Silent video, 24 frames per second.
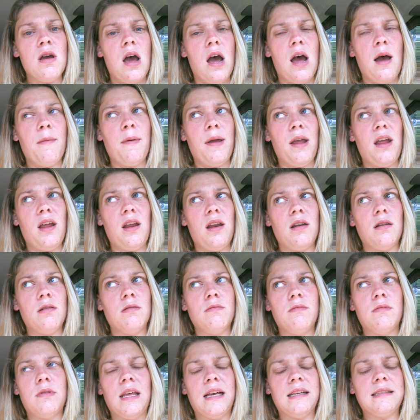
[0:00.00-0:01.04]
I
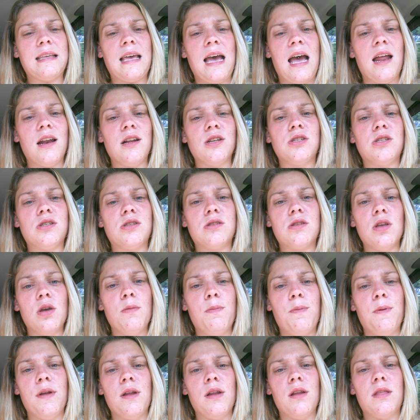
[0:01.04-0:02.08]
mean, that's kind of
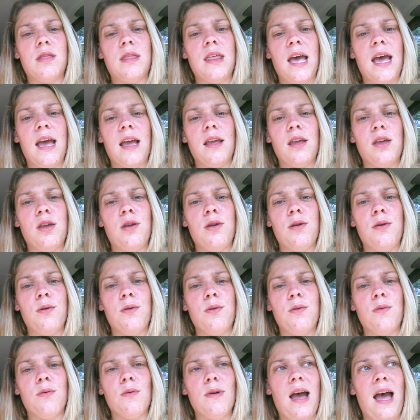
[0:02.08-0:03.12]
stupid that
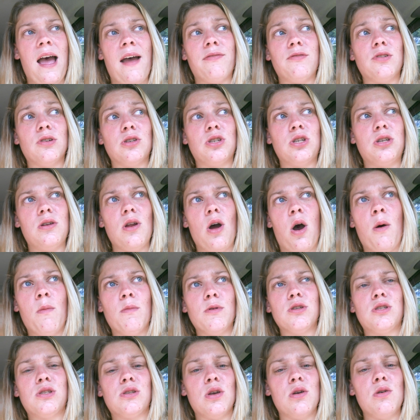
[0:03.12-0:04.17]
you, after
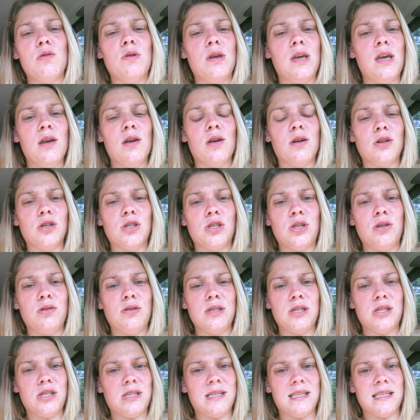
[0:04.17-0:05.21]
almost 2 years, you
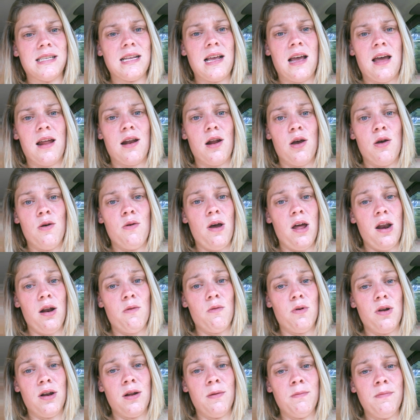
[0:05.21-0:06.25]
just decide, I don't
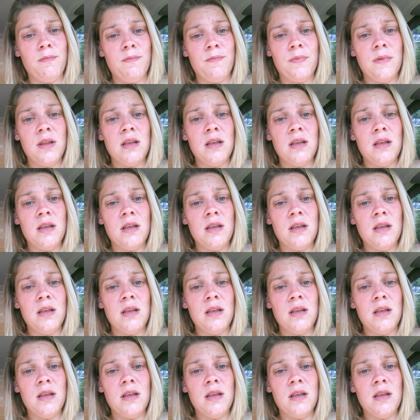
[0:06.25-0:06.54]
want him.